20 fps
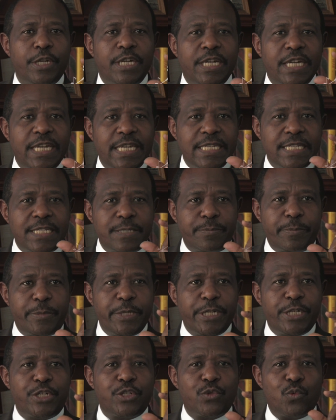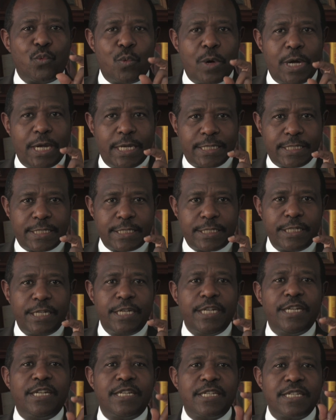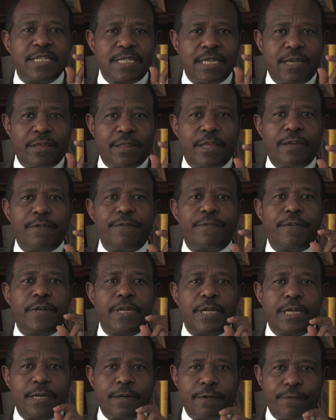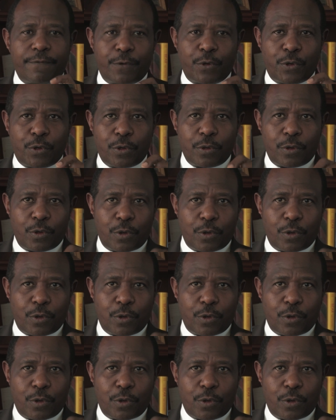his speech was South Africa for